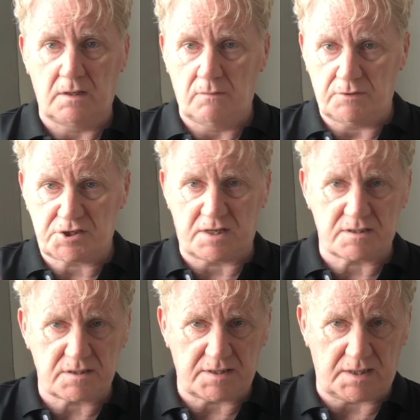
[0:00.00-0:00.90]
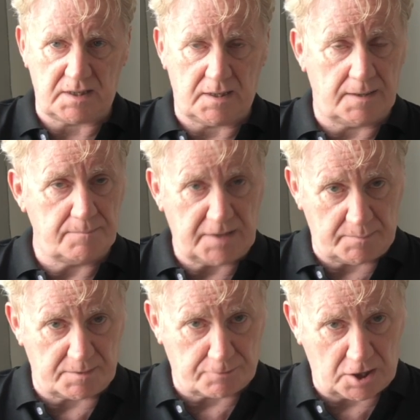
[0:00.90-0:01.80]
which has the name
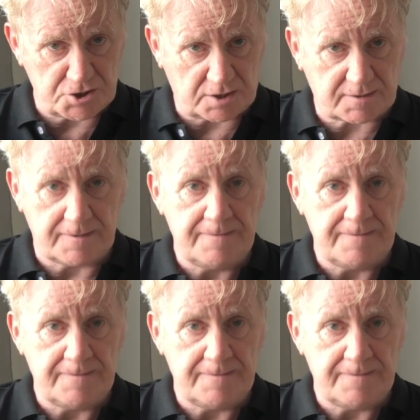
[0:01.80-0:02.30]
of the project,